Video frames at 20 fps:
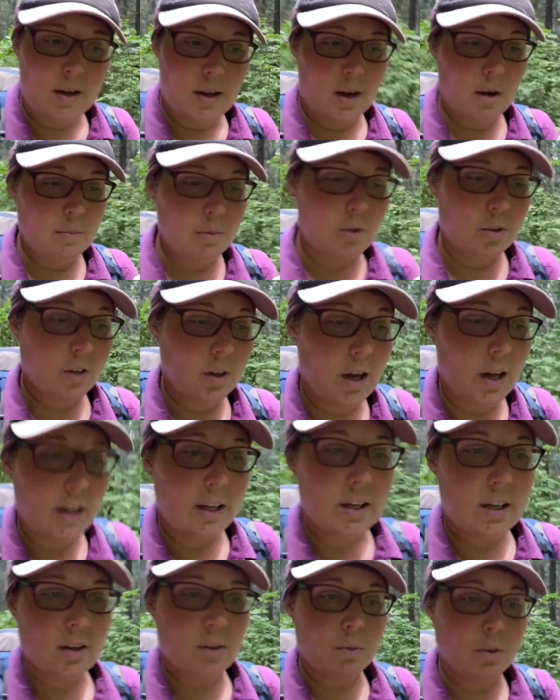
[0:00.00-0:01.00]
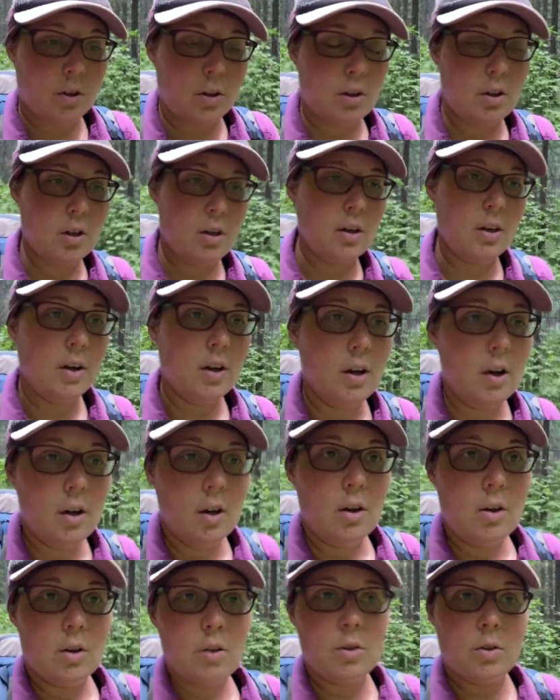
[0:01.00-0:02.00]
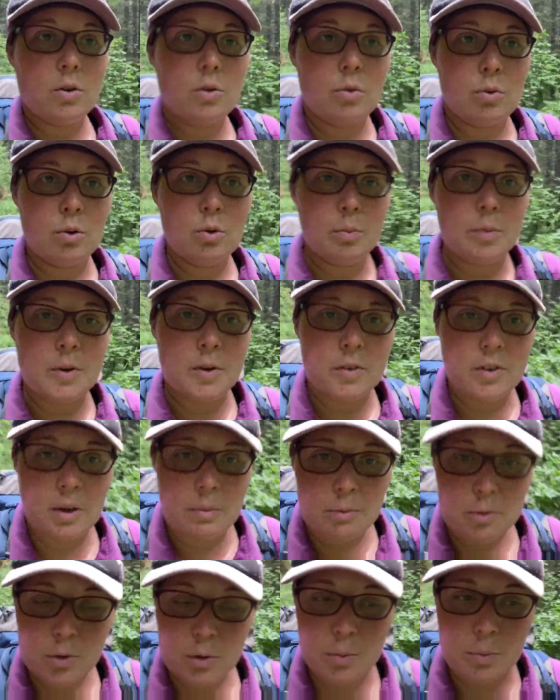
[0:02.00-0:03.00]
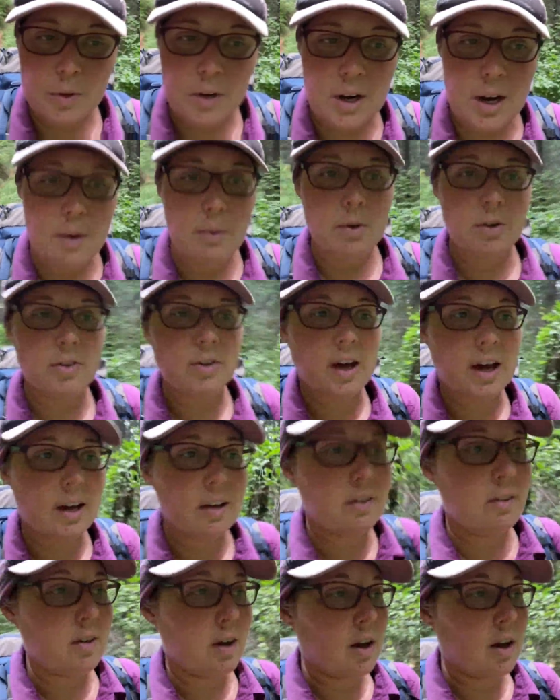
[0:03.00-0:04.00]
I'm still hiking with the same group that I was at